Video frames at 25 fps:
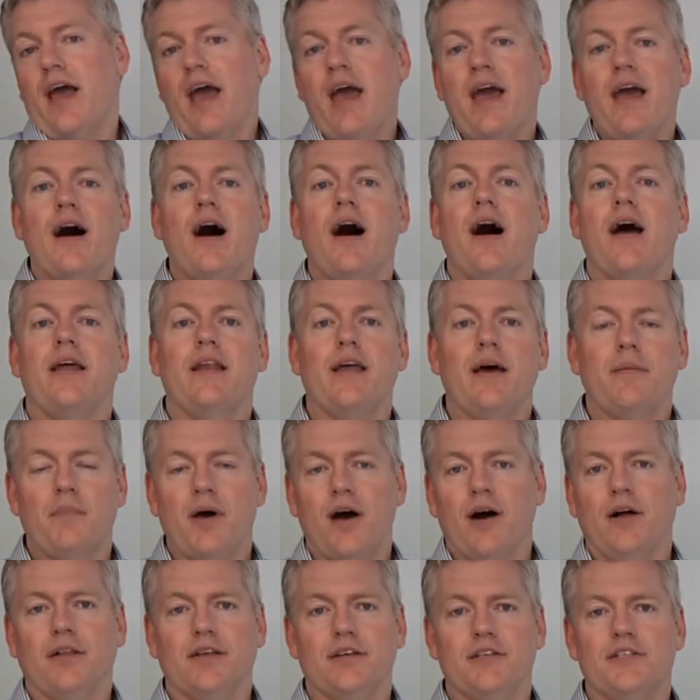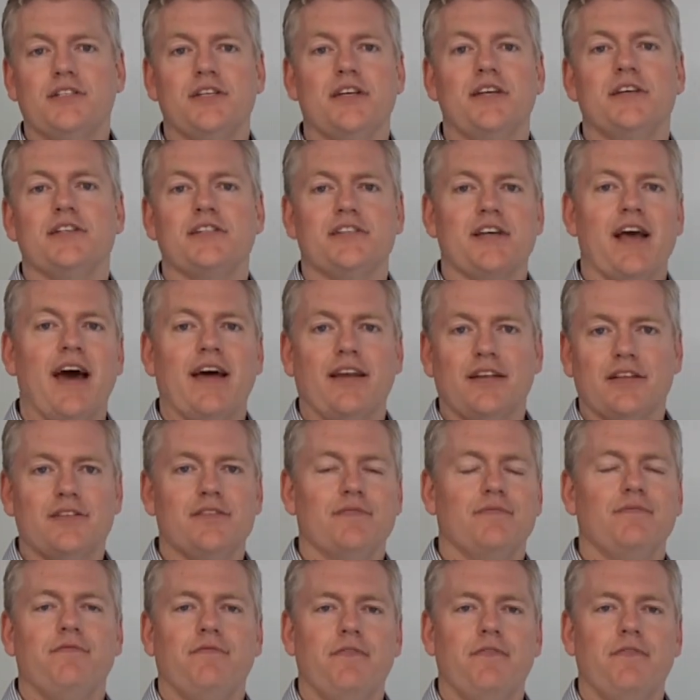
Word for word: AI and ML is is at